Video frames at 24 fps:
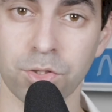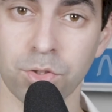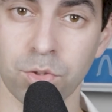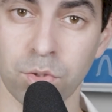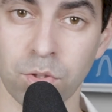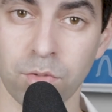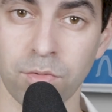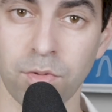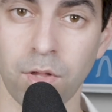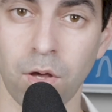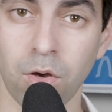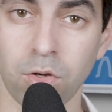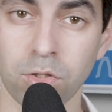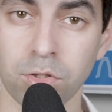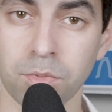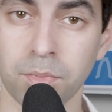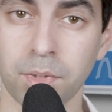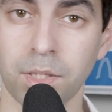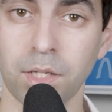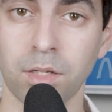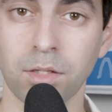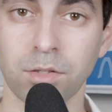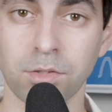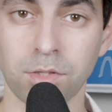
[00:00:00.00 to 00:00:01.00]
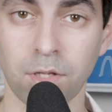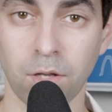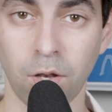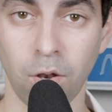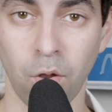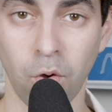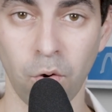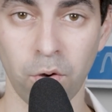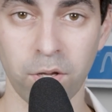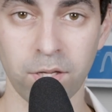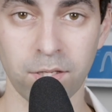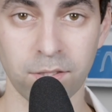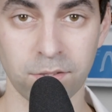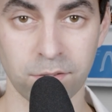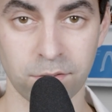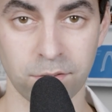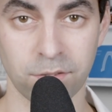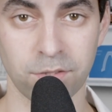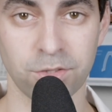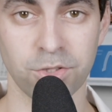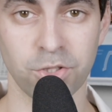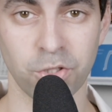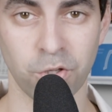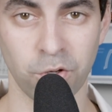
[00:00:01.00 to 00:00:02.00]
two of the hospital's lawyers
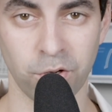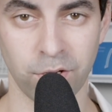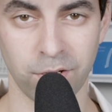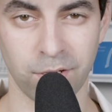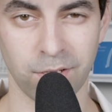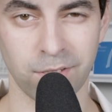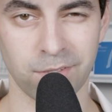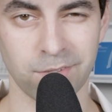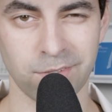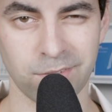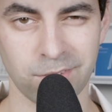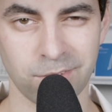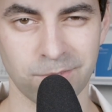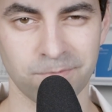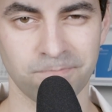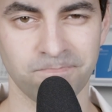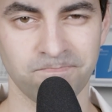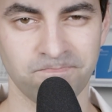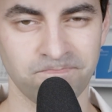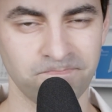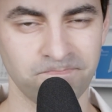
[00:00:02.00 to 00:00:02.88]
to join us.